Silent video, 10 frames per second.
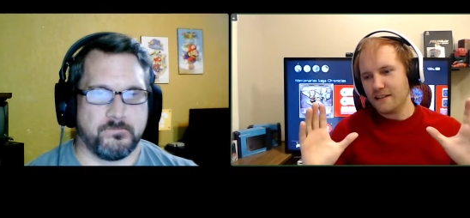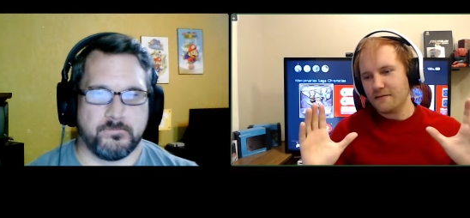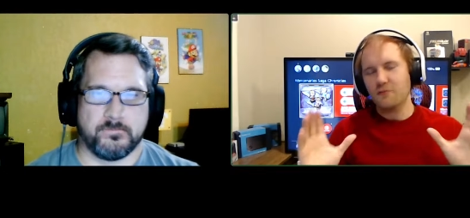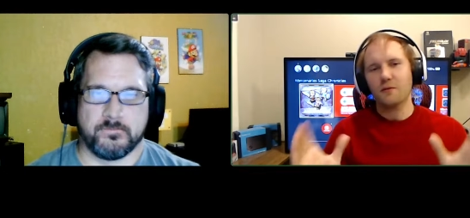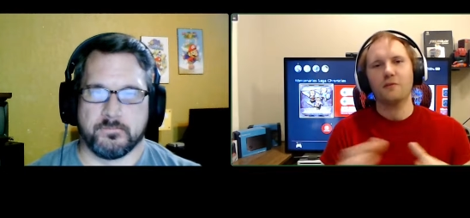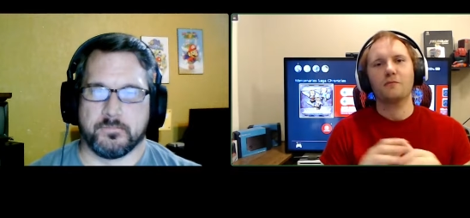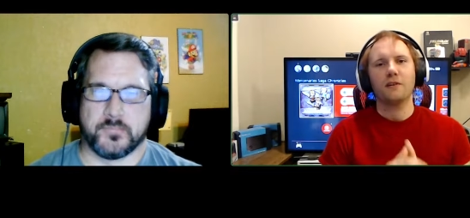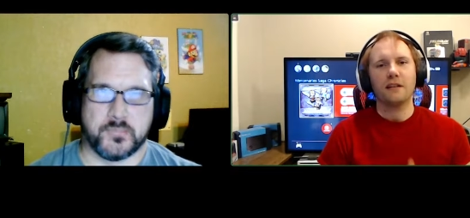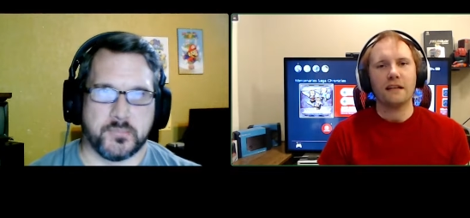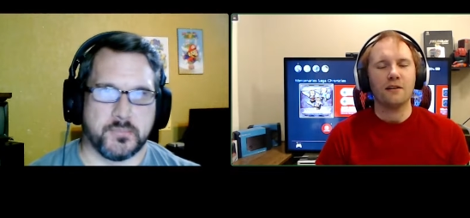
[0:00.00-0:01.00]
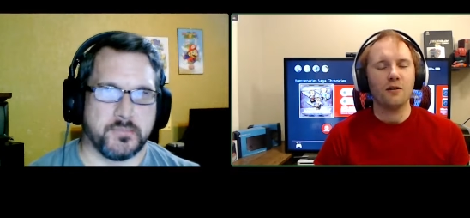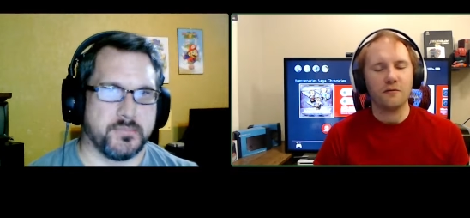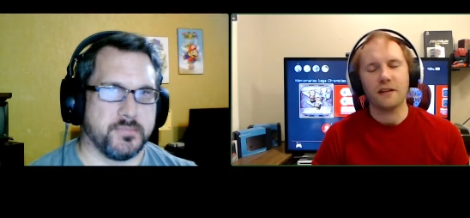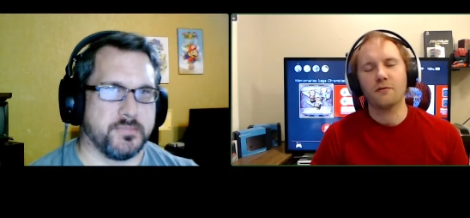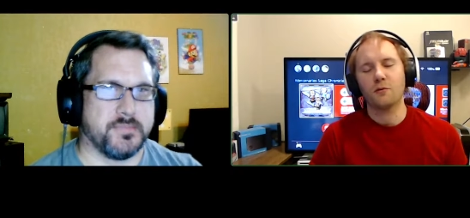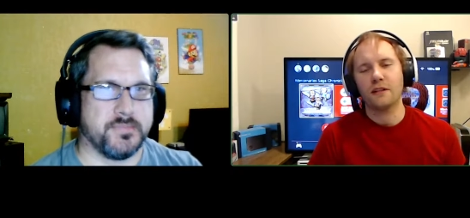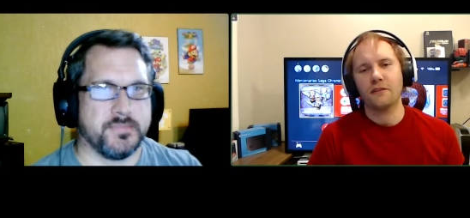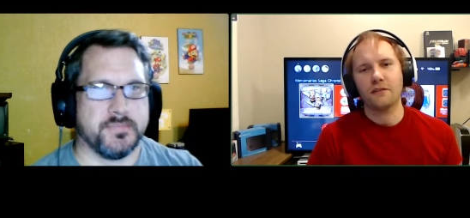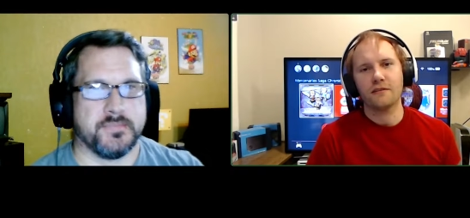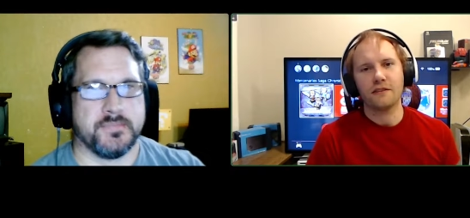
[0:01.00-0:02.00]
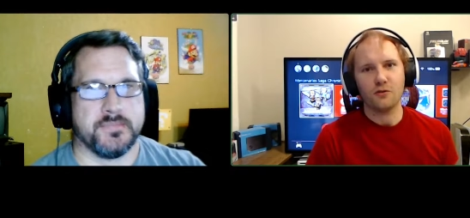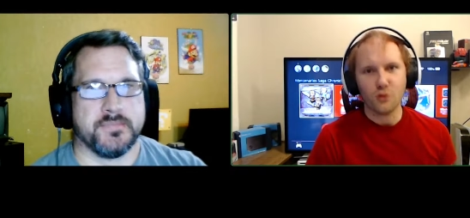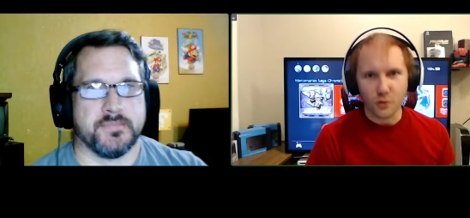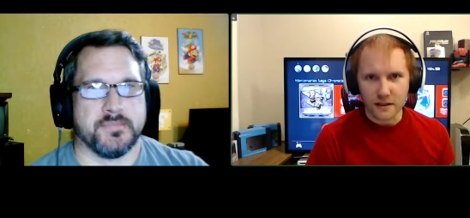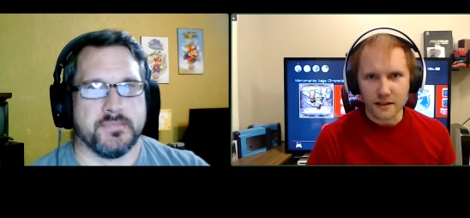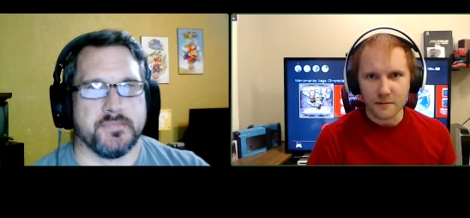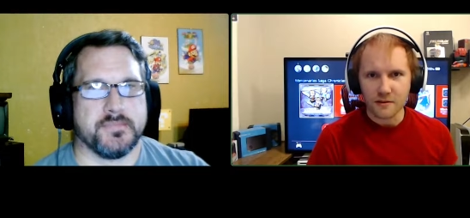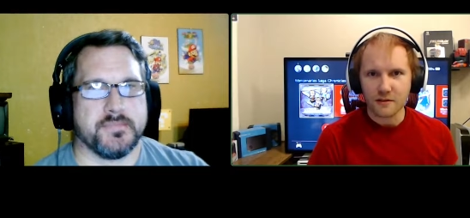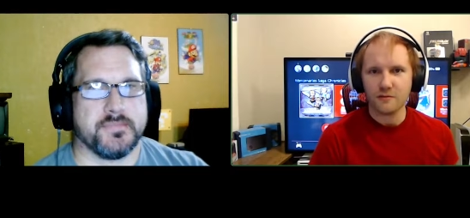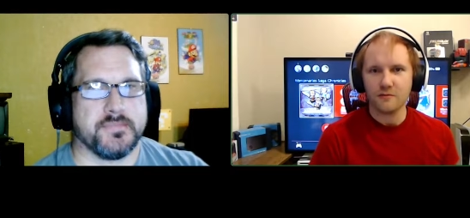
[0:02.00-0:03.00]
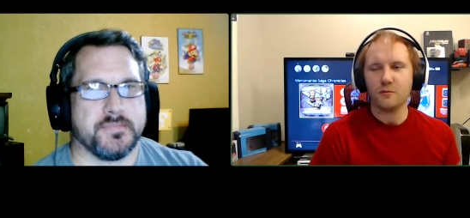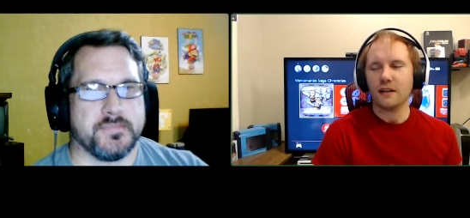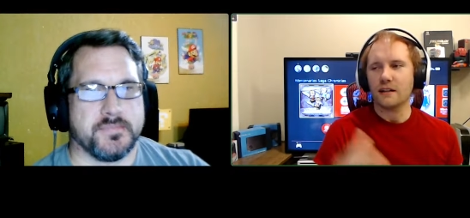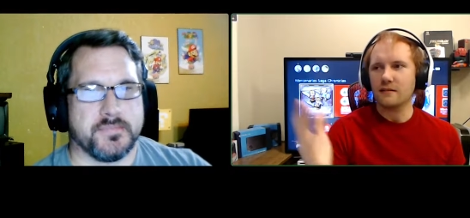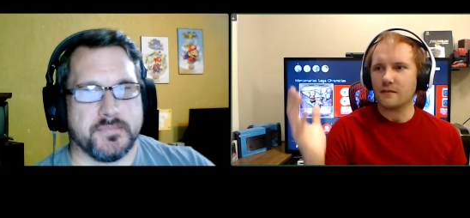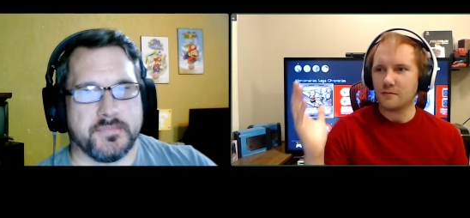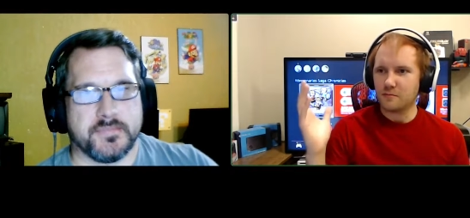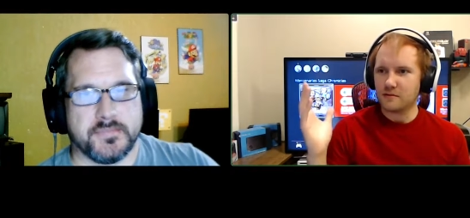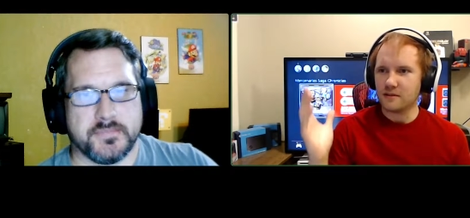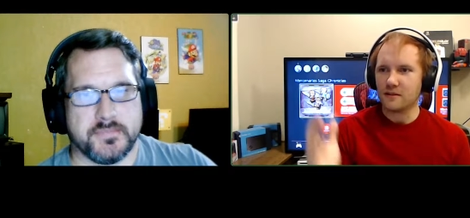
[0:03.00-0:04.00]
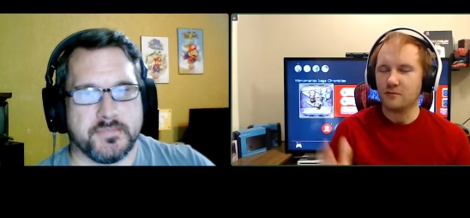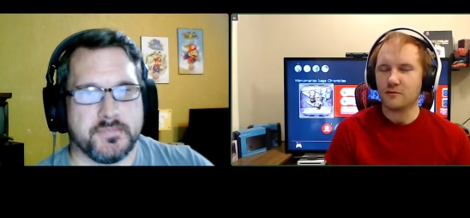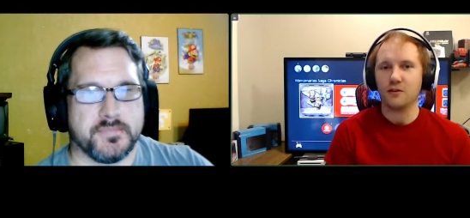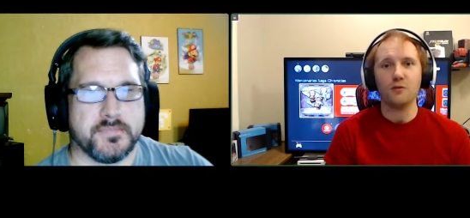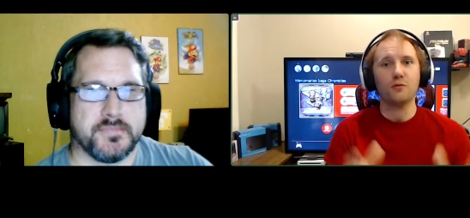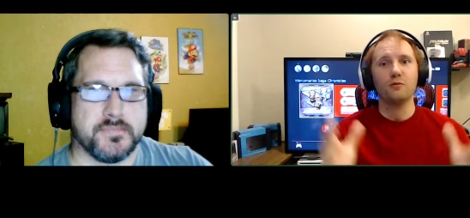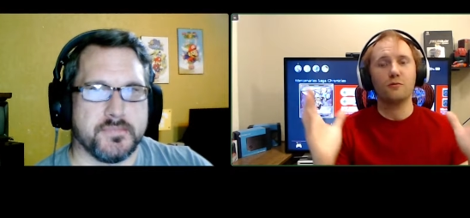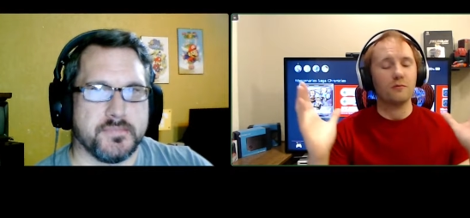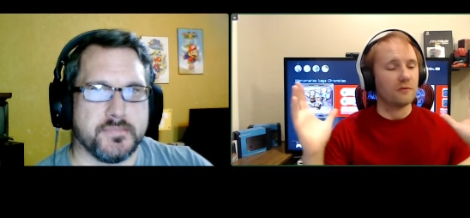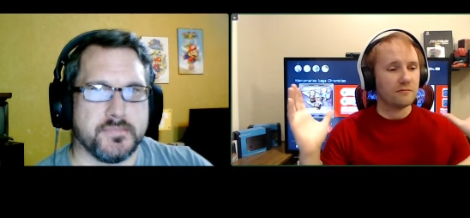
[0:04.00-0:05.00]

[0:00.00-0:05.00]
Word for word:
Speaker 1: it, for the most part, I, I, hopefully everyone out there is enjoying the episode. We got to, you know, you